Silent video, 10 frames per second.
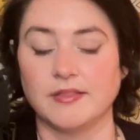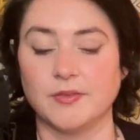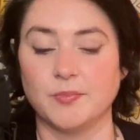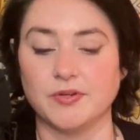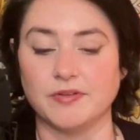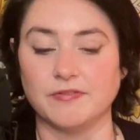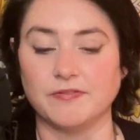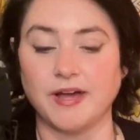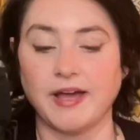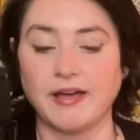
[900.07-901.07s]
The Book of
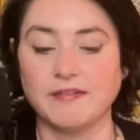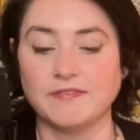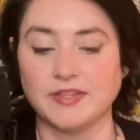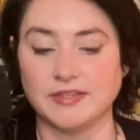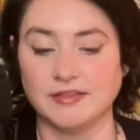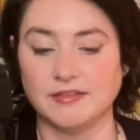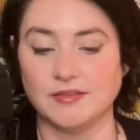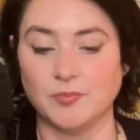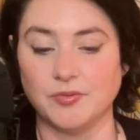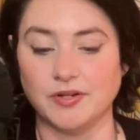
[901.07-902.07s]
5 is
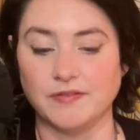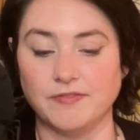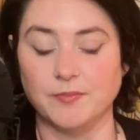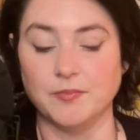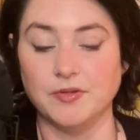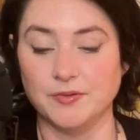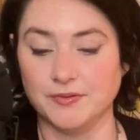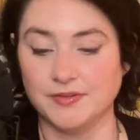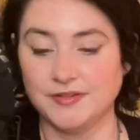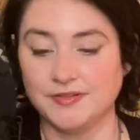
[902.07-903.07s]
the Book the
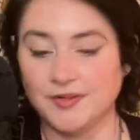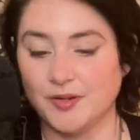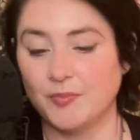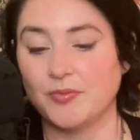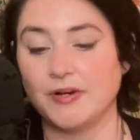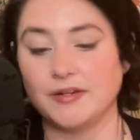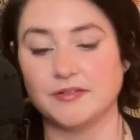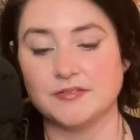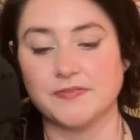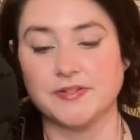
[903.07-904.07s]
Moon,
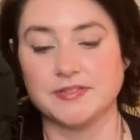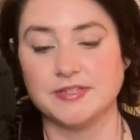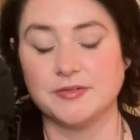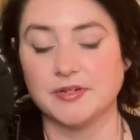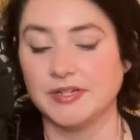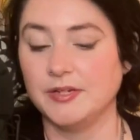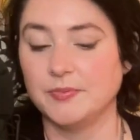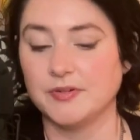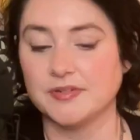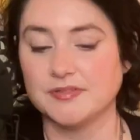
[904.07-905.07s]
Prayers for Secret
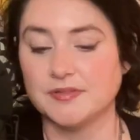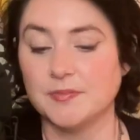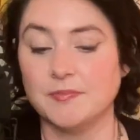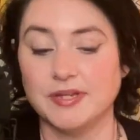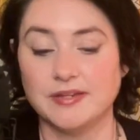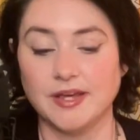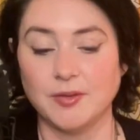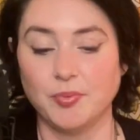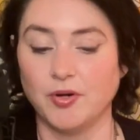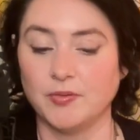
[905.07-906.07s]
Keepers,
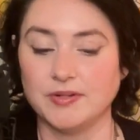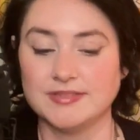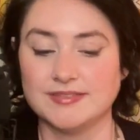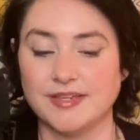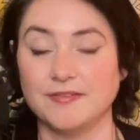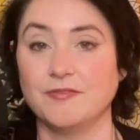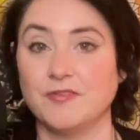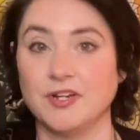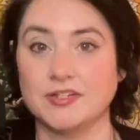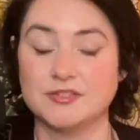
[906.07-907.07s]
Midnight Poets, and
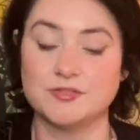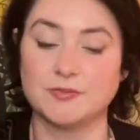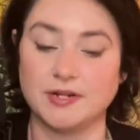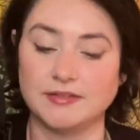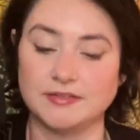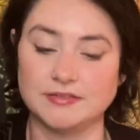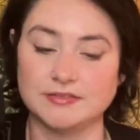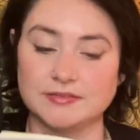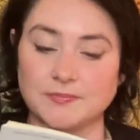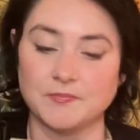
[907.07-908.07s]
Fringe
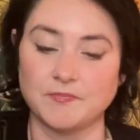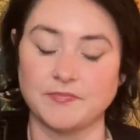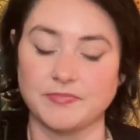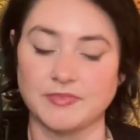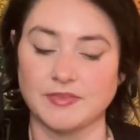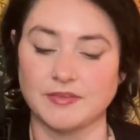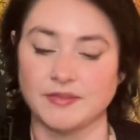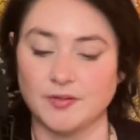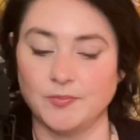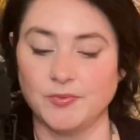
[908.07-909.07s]
Dwellers.
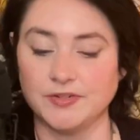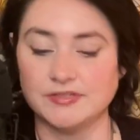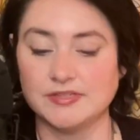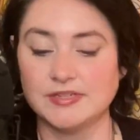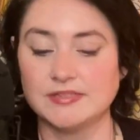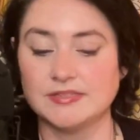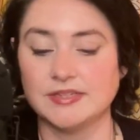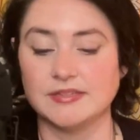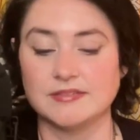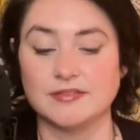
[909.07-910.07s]
Book 6
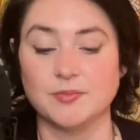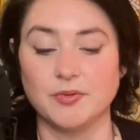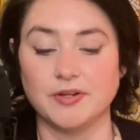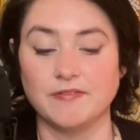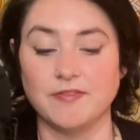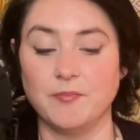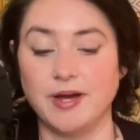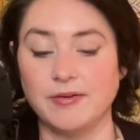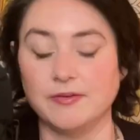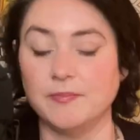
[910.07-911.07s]
is the Book of the
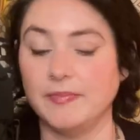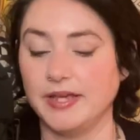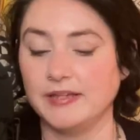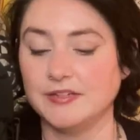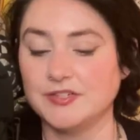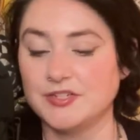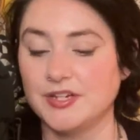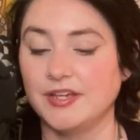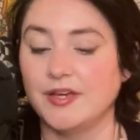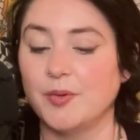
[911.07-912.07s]
Mountain Mage,
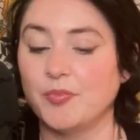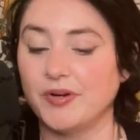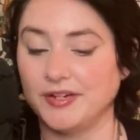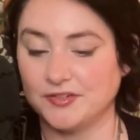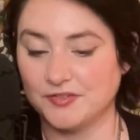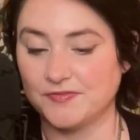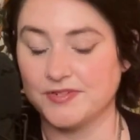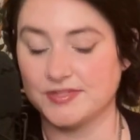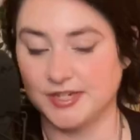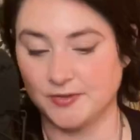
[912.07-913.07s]
Prayers for
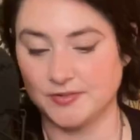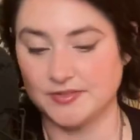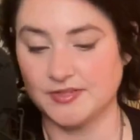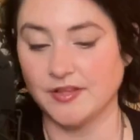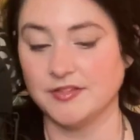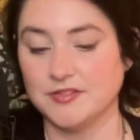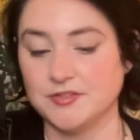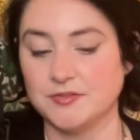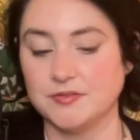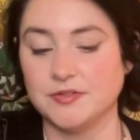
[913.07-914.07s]
Sacred
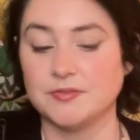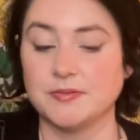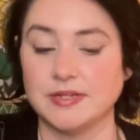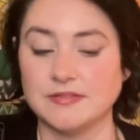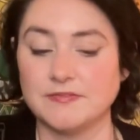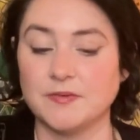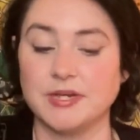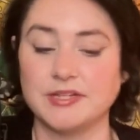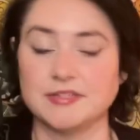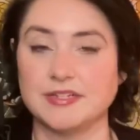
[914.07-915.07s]
Solitude,
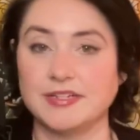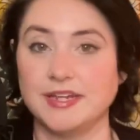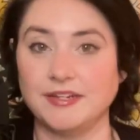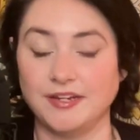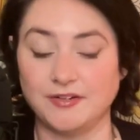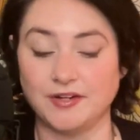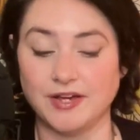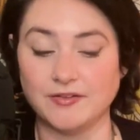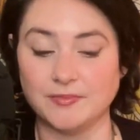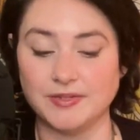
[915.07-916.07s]
Transformation, and Inner
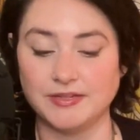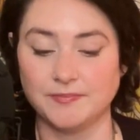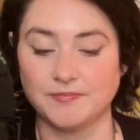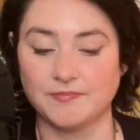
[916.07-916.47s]
Alchemy.